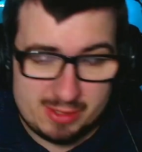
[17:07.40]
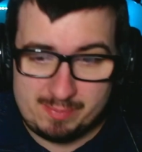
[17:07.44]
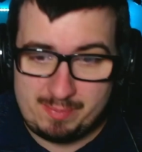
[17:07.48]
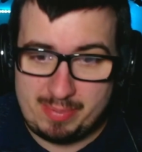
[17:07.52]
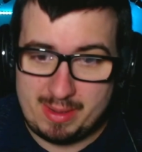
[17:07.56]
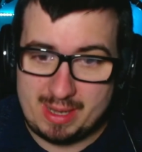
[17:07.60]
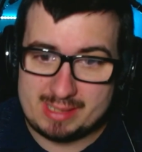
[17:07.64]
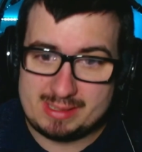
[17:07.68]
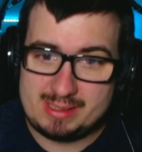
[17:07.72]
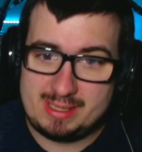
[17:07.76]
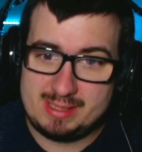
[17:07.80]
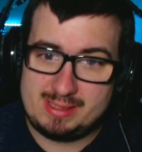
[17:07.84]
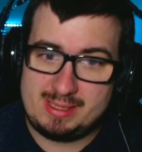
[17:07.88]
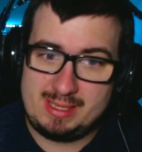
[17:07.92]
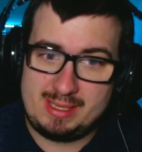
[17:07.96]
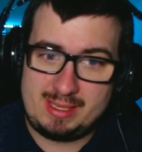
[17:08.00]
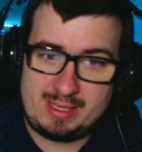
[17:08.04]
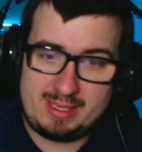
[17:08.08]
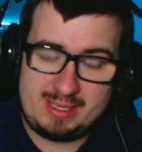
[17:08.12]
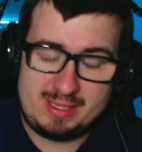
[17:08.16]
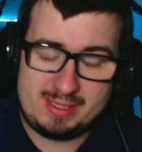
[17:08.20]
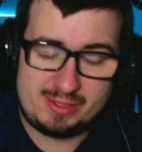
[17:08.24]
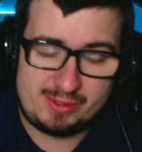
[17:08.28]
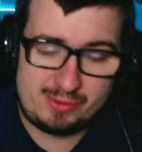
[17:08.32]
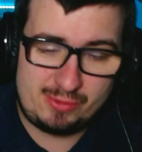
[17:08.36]
practicing
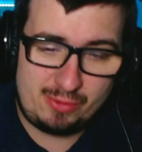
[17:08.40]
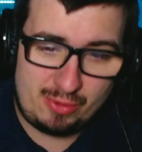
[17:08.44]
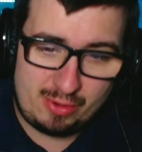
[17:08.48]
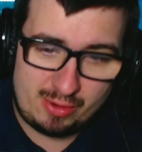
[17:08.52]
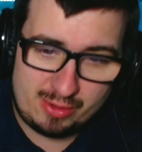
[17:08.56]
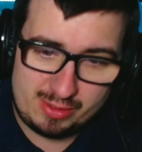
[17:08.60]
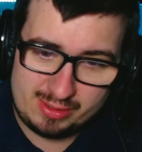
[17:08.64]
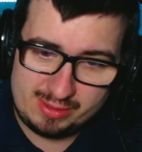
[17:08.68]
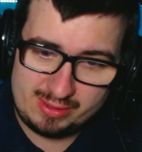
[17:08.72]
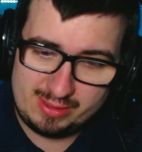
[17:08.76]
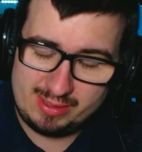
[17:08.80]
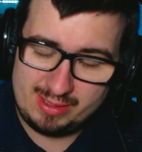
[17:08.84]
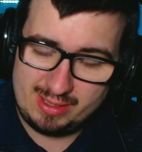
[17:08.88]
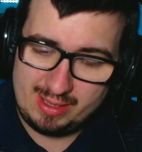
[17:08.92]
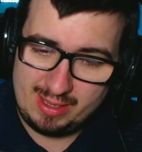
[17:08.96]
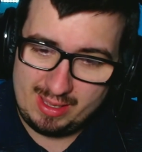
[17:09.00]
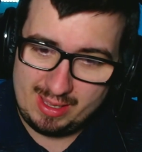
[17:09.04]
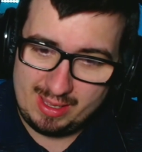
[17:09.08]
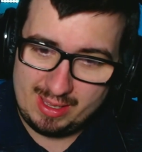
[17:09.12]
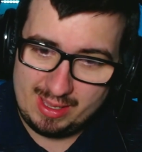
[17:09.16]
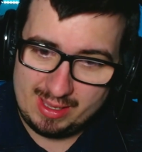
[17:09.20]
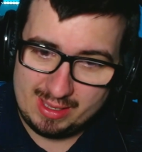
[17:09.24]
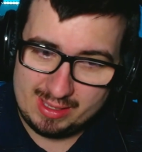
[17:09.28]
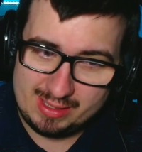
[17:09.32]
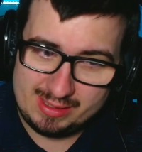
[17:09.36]
his sword.
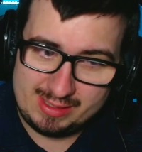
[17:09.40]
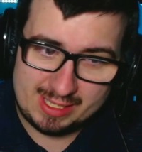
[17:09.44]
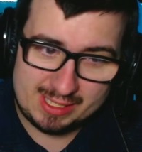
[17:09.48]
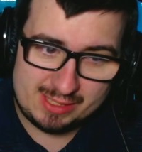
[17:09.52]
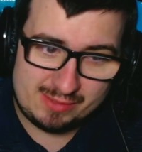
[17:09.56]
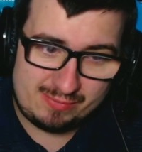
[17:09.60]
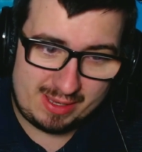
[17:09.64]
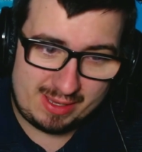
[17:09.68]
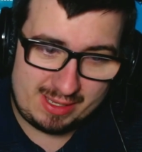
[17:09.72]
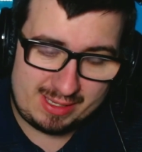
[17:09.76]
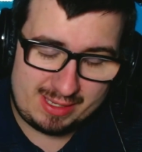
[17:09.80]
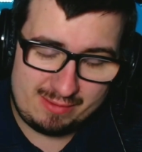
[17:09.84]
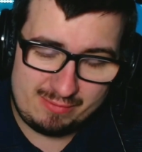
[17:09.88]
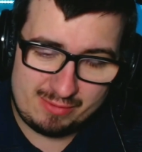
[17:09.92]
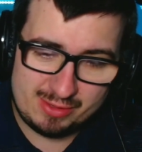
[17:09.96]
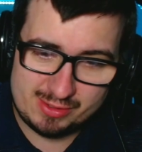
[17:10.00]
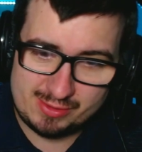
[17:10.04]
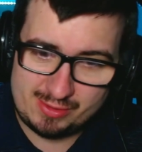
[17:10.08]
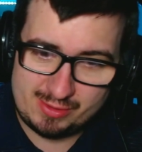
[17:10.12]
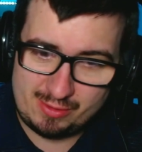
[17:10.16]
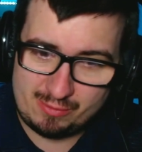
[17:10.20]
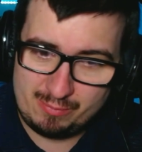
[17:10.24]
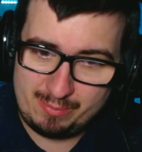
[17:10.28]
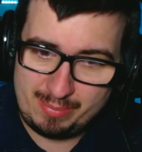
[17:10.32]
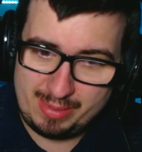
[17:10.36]
That's why he was
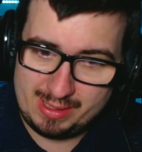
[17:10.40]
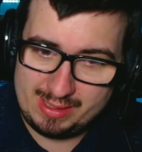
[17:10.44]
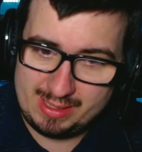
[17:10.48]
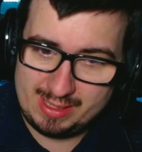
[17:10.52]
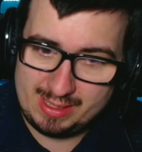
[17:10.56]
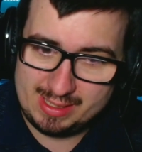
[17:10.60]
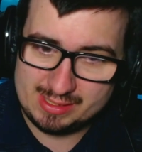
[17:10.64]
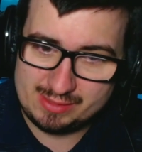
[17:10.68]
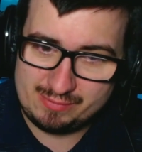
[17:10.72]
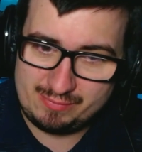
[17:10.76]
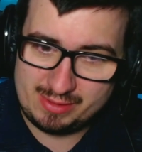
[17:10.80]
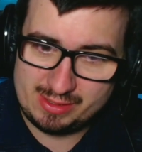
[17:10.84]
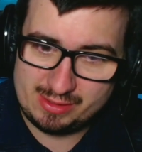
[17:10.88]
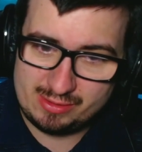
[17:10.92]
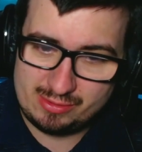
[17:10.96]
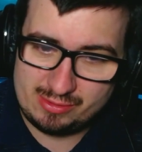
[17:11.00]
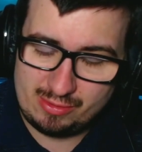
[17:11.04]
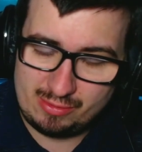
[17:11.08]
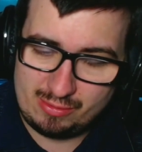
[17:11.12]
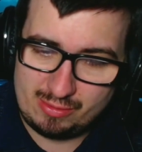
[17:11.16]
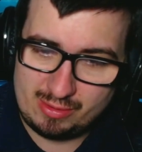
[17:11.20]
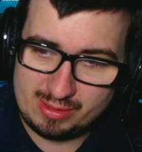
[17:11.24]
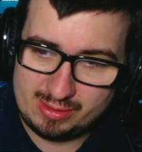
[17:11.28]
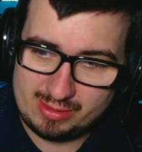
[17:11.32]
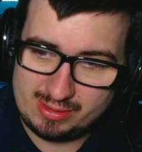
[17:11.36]
so badass with
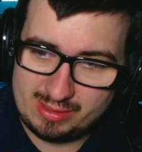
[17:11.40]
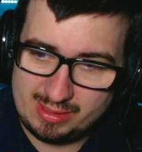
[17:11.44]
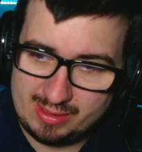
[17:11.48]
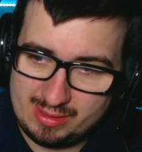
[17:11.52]
sword.